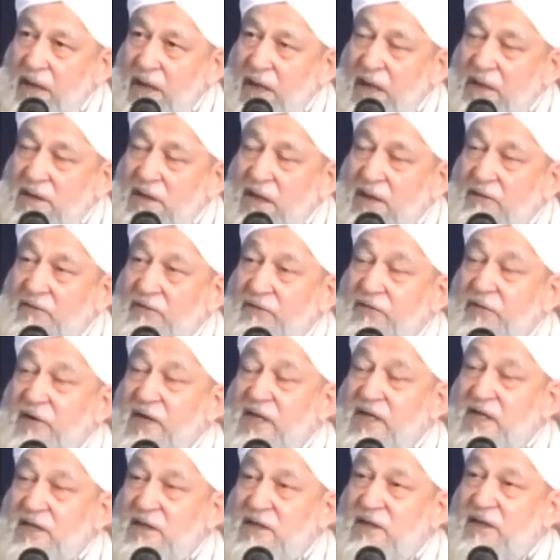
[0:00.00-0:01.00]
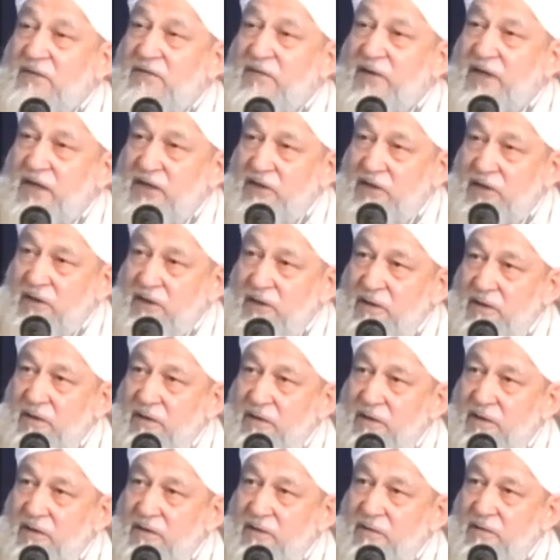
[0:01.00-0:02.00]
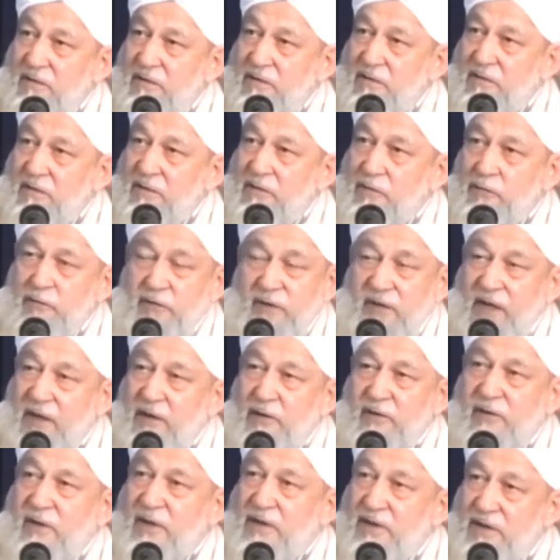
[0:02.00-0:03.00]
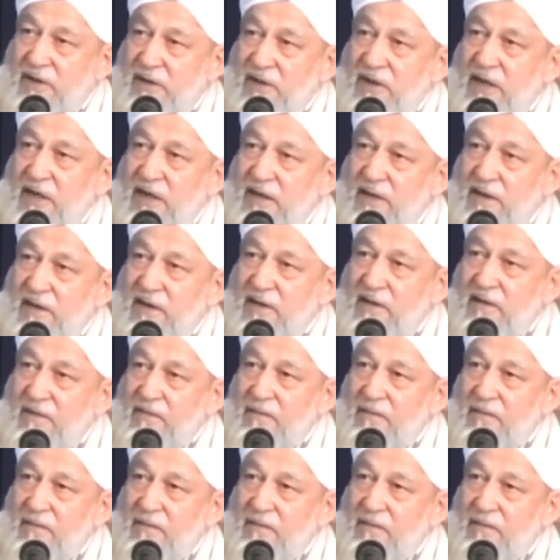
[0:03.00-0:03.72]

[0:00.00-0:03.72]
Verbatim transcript: as are freaks of nature, which we cannot understand.